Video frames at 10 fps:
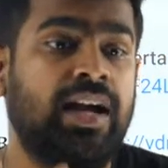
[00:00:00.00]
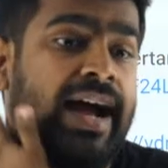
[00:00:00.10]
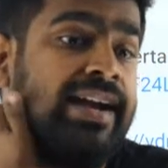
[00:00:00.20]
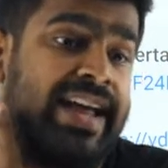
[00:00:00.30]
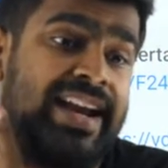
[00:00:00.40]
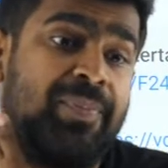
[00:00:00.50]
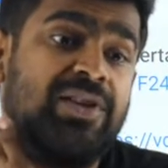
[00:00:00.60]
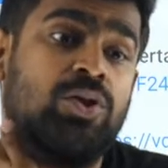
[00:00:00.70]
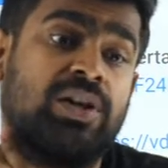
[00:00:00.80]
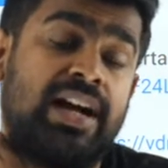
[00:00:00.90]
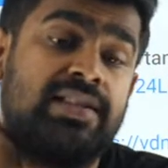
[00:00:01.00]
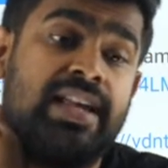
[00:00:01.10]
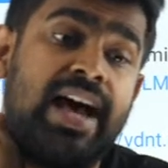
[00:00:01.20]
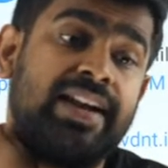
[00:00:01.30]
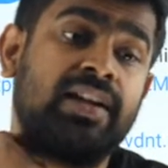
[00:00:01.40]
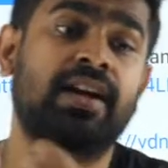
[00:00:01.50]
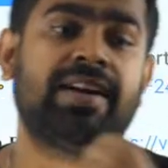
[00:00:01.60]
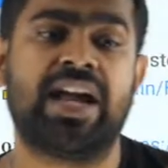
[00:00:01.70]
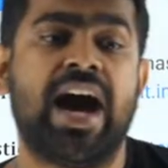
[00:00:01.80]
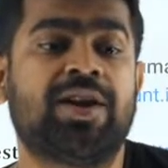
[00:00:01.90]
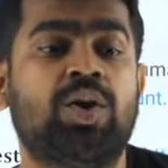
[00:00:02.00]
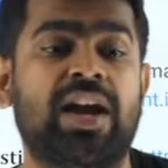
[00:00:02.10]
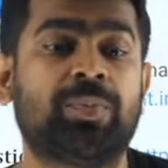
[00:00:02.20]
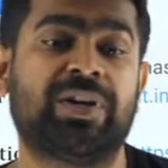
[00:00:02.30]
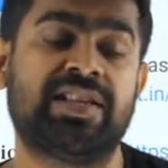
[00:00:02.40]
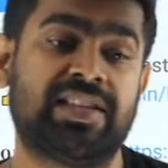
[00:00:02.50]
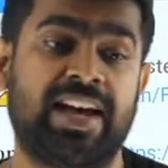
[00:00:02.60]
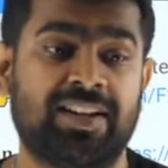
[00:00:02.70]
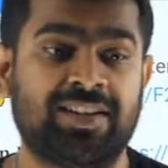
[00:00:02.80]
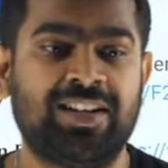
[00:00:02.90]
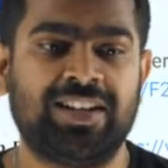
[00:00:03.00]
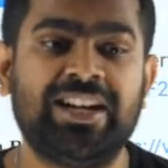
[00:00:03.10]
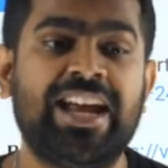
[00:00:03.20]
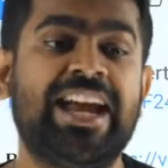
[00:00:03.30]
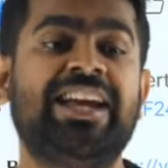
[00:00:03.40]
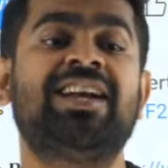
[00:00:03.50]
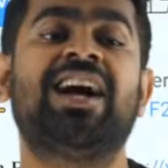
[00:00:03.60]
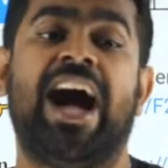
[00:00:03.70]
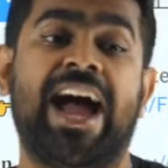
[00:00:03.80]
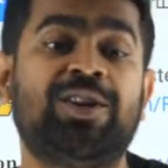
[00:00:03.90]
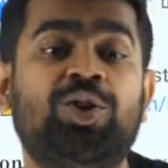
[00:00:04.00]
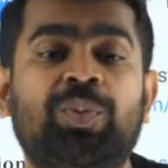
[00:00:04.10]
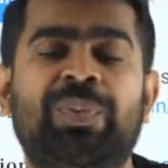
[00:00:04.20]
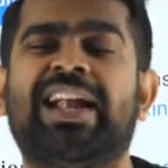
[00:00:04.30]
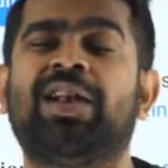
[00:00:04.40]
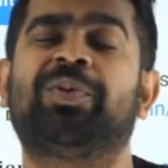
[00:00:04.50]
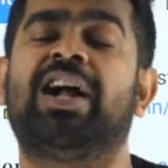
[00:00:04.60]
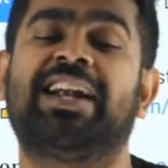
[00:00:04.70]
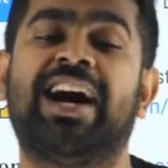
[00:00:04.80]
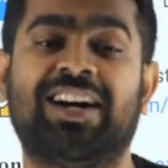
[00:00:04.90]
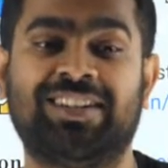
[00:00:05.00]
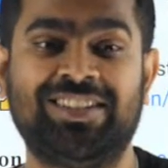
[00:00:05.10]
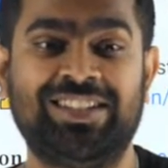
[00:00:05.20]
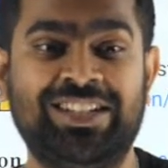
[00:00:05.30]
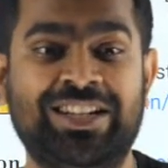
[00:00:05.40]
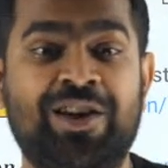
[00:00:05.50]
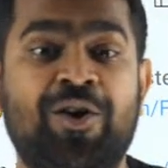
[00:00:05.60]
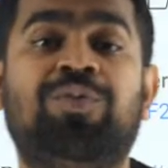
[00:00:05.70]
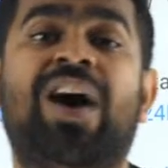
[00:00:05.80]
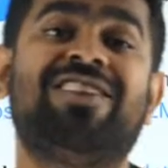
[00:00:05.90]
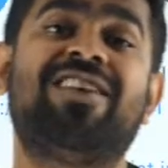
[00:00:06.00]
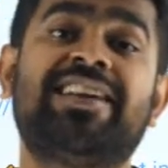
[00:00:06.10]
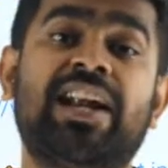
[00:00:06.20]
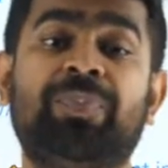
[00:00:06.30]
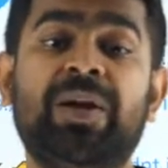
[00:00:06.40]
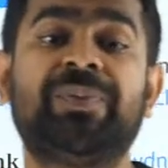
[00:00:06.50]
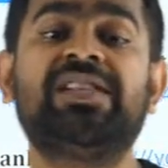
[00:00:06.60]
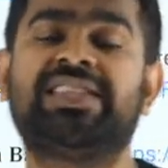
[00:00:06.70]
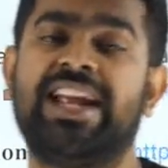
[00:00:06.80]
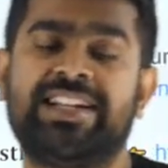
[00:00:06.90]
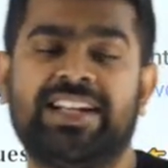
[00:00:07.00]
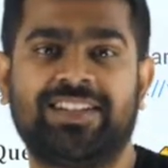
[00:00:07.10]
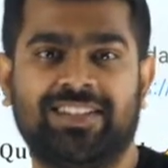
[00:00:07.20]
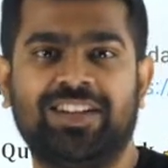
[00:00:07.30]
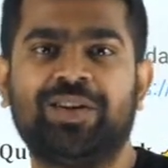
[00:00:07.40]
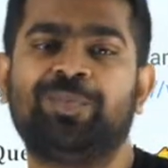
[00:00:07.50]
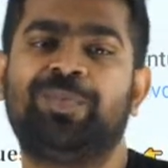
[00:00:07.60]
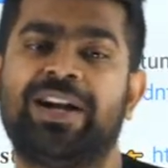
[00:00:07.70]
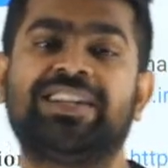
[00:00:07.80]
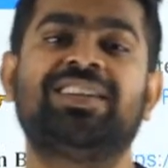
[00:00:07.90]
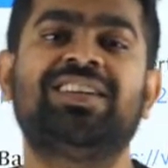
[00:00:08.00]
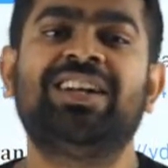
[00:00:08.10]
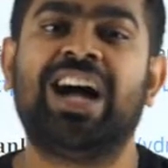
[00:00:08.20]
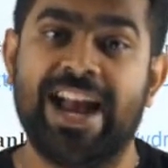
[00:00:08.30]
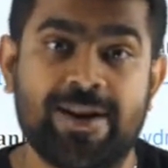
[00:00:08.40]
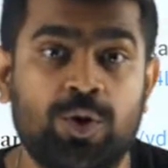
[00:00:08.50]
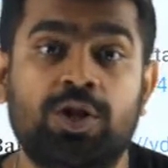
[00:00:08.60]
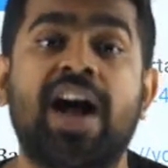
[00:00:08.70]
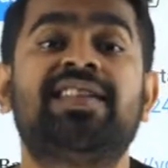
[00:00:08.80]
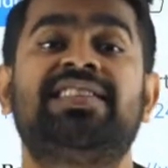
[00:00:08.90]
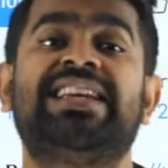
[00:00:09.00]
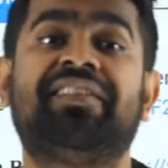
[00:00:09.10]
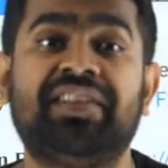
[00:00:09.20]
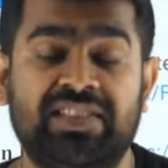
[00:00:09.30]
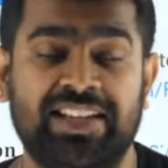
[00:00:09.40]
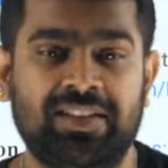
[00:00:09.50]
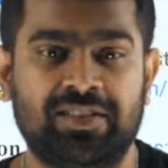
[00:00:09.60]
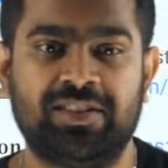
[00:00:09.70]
and nariya per solranga sir nanu anupuren sir. Dey 500 per anupunanga da, 500 people sent it, but I could not see everything.